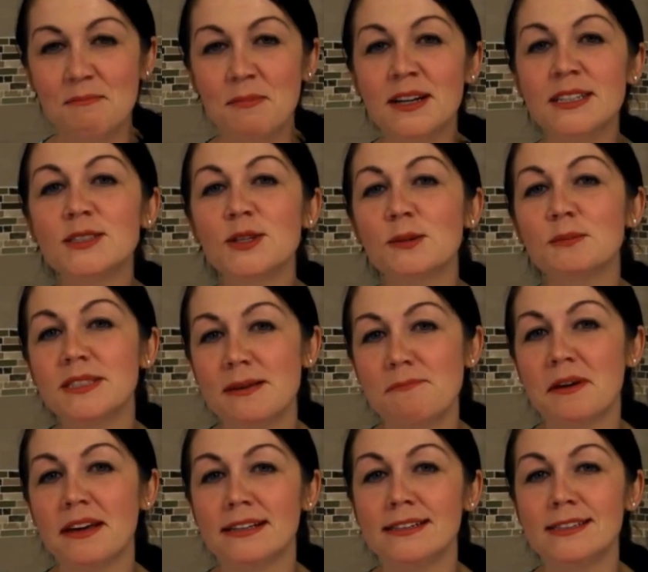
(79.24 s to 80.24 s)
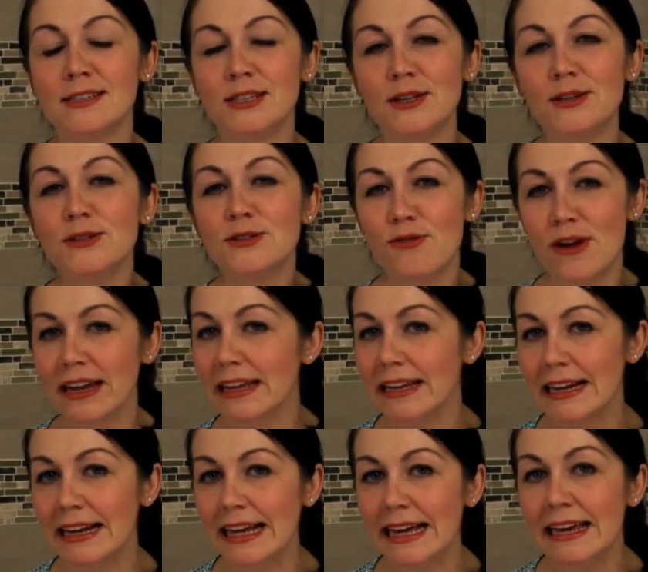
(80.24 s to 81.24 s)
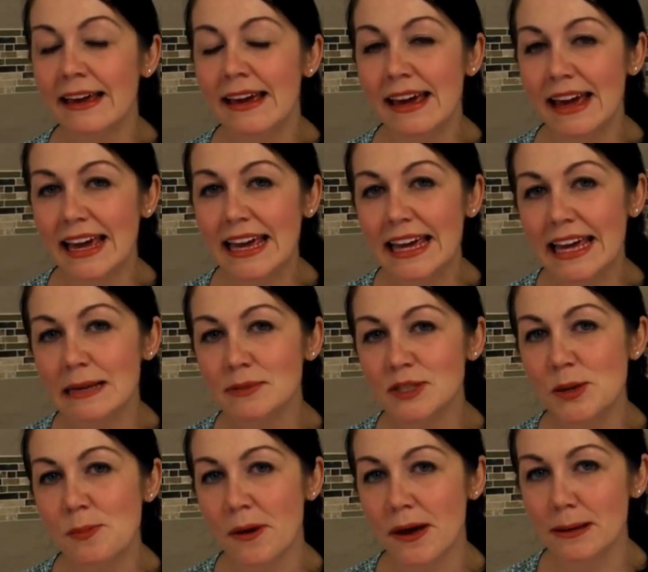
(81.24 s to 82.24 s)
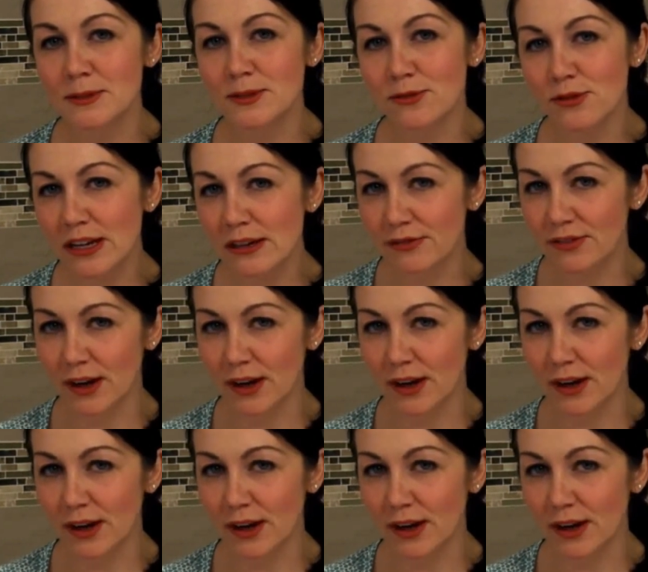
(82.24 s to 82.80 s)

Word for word: My top tip is use regularly, it keeps your pipes free